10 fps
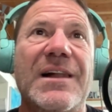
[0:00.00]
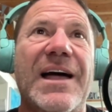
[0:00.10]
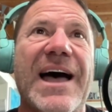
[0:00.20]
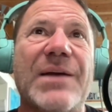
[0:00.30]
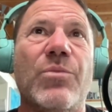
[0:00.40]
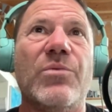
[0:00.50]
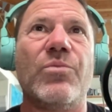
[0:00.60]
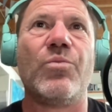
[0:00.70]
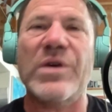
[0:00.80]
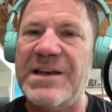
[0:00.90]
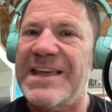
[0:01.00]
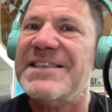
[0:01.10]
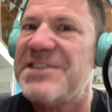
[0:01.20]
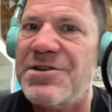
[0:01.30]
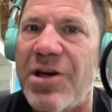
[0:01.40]
And we need
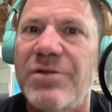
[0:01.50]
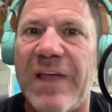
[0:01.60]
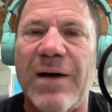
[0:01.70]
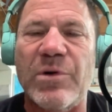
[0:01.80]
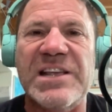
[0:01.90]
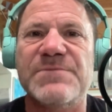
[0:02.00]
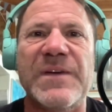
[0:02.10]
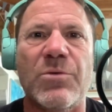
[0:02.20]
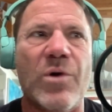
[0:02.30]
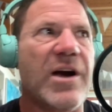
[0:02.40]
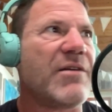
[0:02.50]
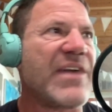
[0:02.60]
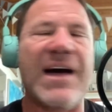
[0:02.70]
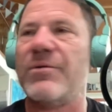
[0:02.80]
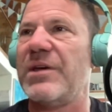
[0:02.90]
to know that. We need to be aware of
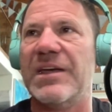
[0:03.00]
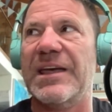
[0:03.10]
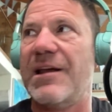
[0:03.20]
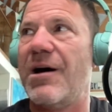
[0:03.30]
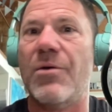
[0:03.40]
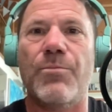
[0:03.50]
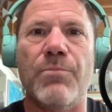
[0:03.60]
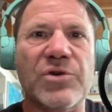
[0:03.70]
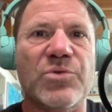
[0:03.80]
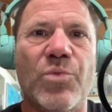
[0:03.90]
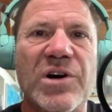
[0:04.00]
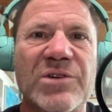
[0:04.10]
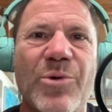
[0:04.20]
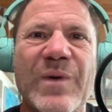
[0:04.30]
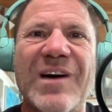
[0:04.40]
that in our modern world,
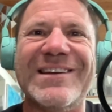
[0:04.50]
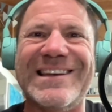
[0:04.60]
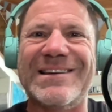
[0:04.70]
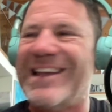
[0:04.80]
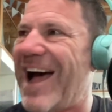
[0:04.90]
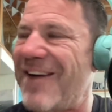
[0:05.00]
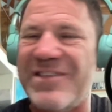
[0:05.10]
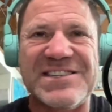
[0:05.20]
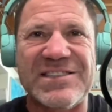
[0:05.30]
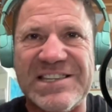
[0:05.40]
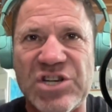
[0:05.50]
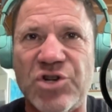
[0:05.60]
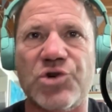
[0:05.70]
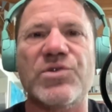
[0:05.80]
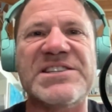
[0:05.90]
where we have this
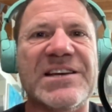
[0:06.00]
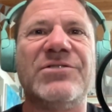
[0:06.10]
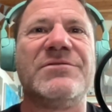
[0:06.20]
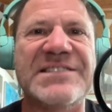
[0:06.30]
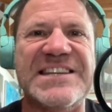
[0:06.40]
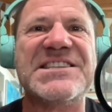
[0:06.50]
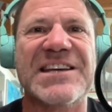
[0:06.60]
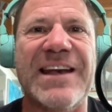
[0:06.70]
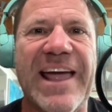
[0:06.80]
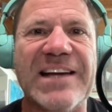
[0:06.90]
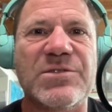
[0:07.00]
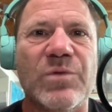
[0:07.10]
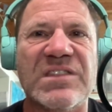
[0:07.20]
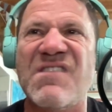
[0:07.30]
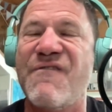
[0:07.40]
critical disconnect
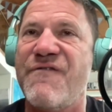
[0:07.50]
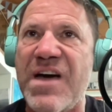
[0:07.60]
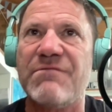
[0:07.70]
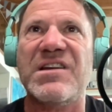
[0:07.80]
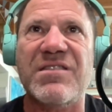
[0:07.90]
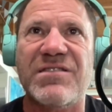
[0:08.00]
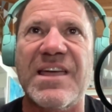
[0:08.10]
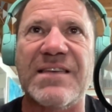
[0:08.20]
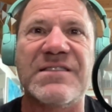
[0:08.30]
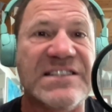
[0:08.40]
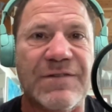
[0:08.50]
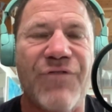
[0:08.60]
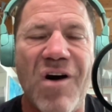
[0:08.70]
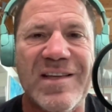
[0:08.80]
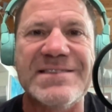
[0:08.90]
with the very thing that
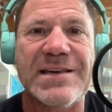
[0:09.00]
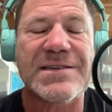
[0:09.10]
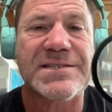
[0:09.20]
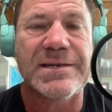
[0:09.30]
defines us.